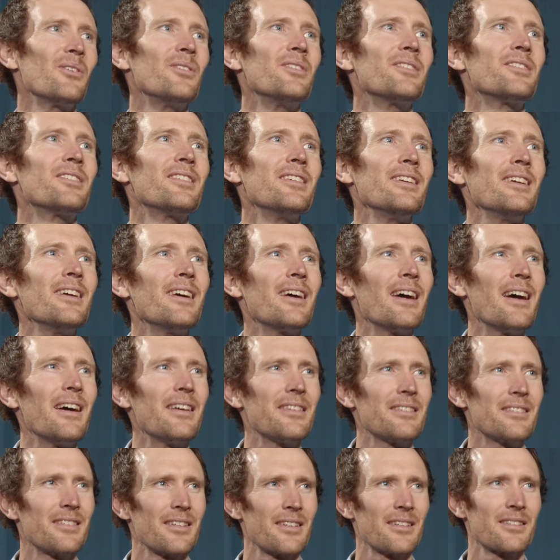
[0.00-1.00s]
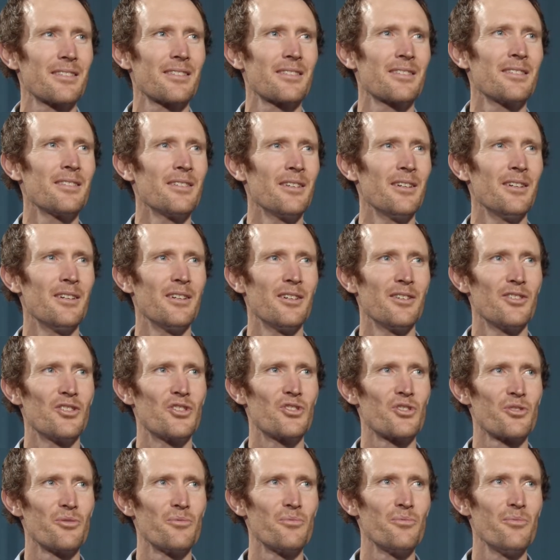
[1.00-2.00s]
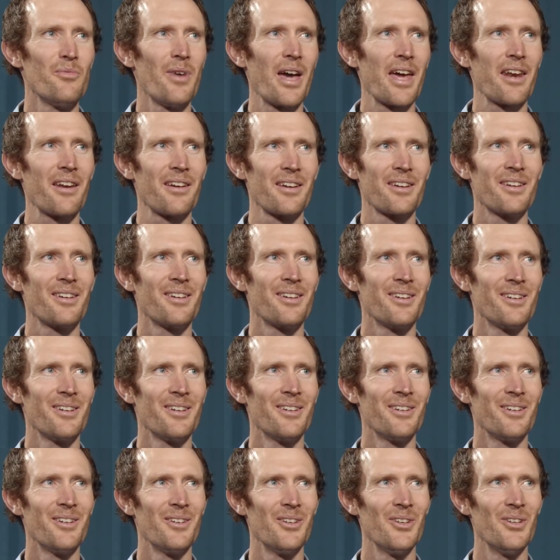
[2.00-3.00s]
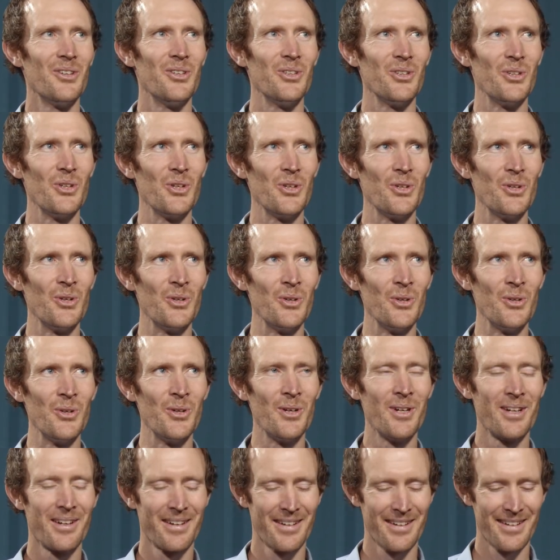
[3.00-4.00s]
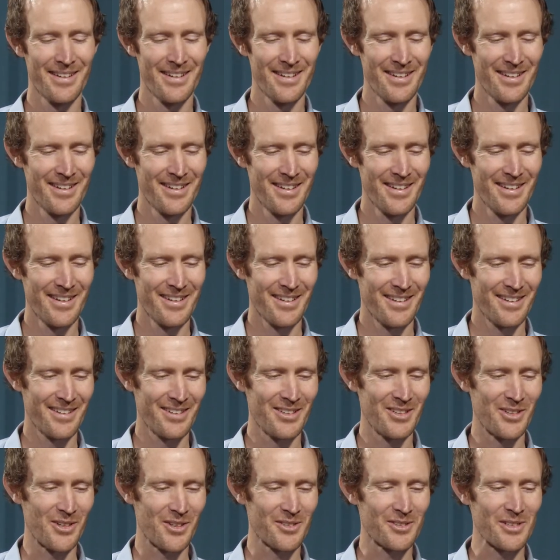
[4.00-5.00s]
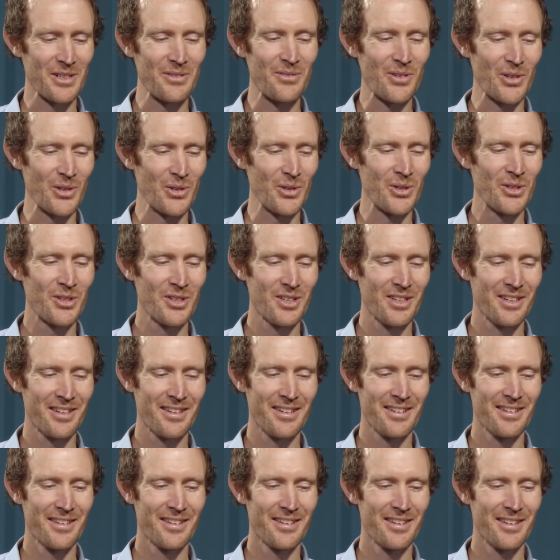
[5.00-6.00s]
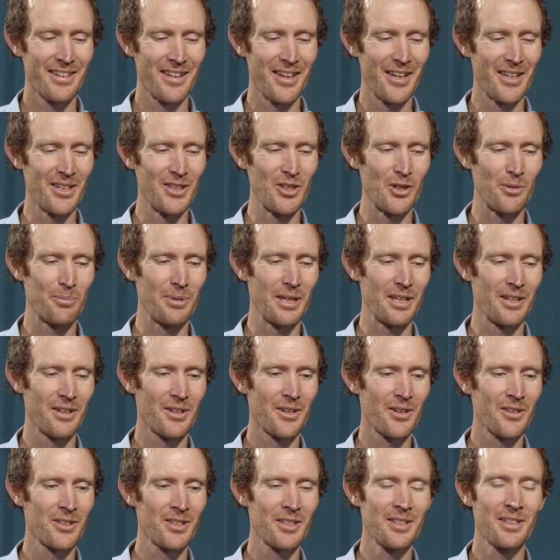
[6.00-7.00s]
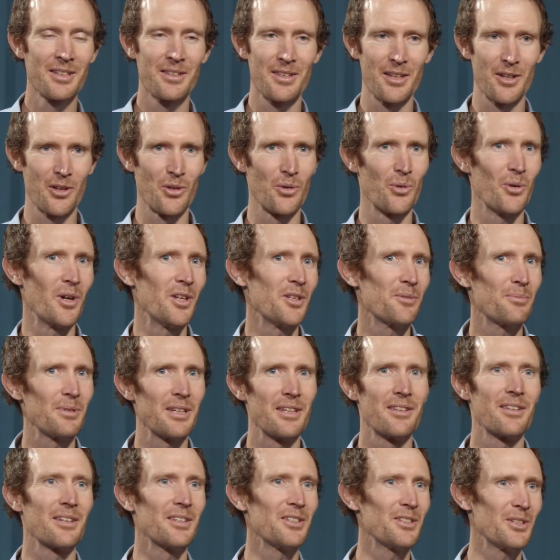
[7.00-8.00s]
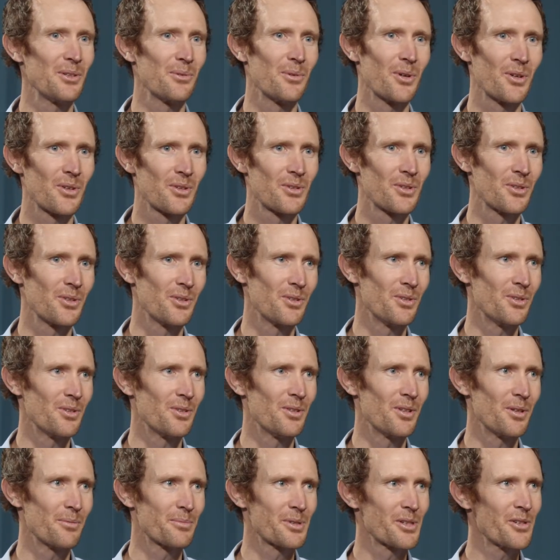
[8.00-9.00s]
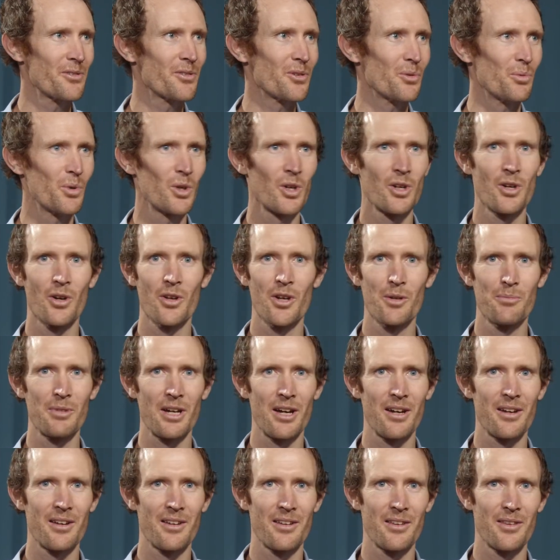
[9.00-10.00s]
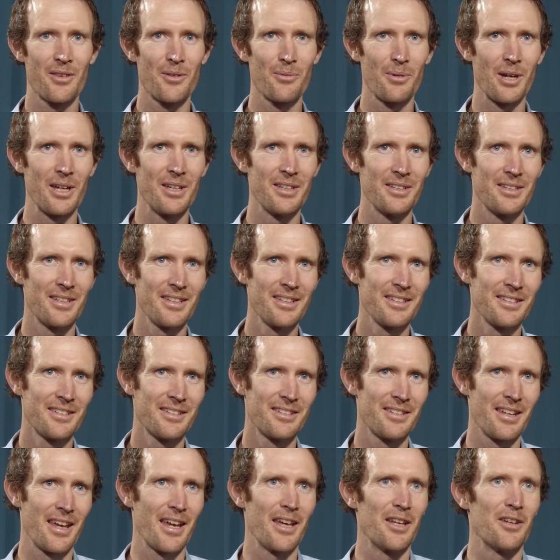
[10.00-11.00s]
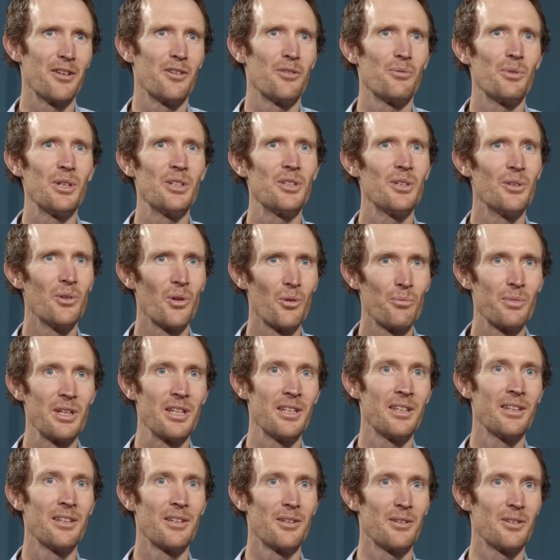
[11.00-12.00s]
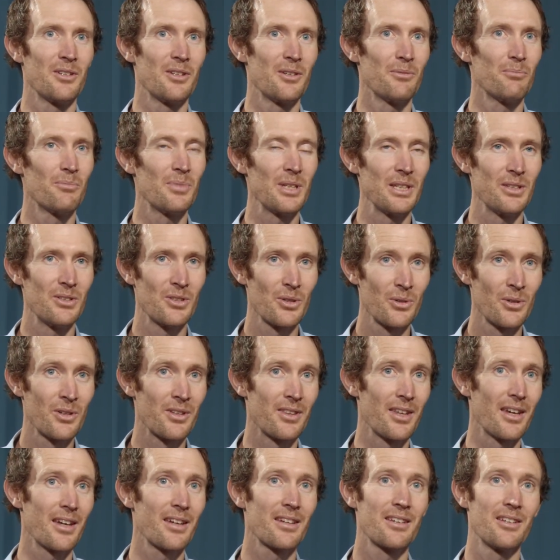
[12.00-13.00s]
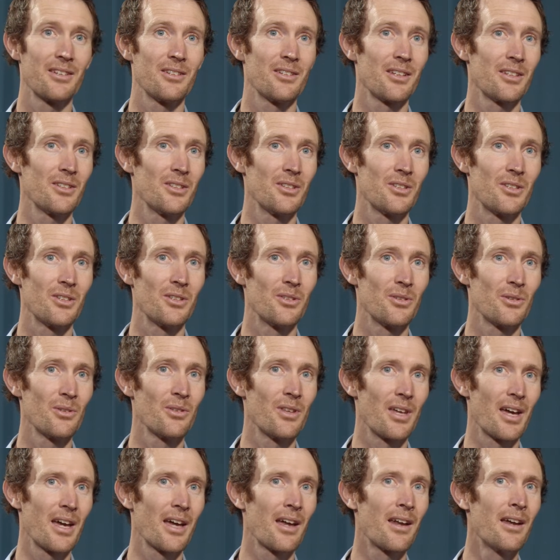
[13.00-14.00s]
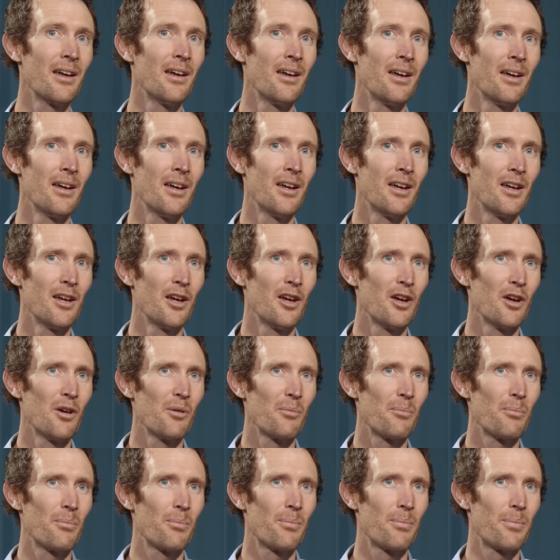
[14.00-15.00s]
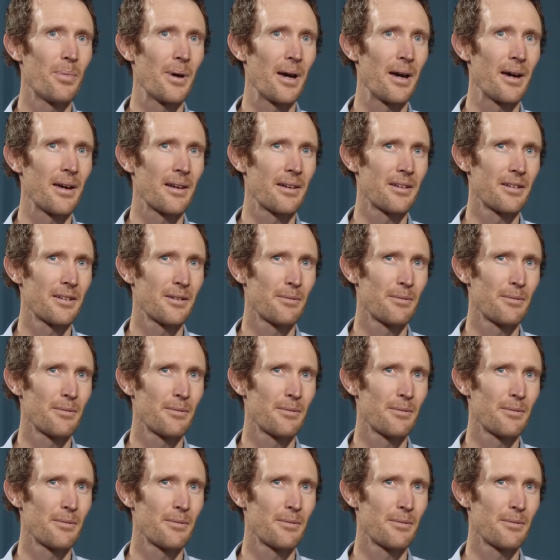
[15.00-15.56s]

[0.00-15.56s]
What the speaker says: see it as this dramatic new, revolution in your pedagogy. There'll always be things you want to improve and work on about the way you teach, and we should all be doing that, continue to do that. But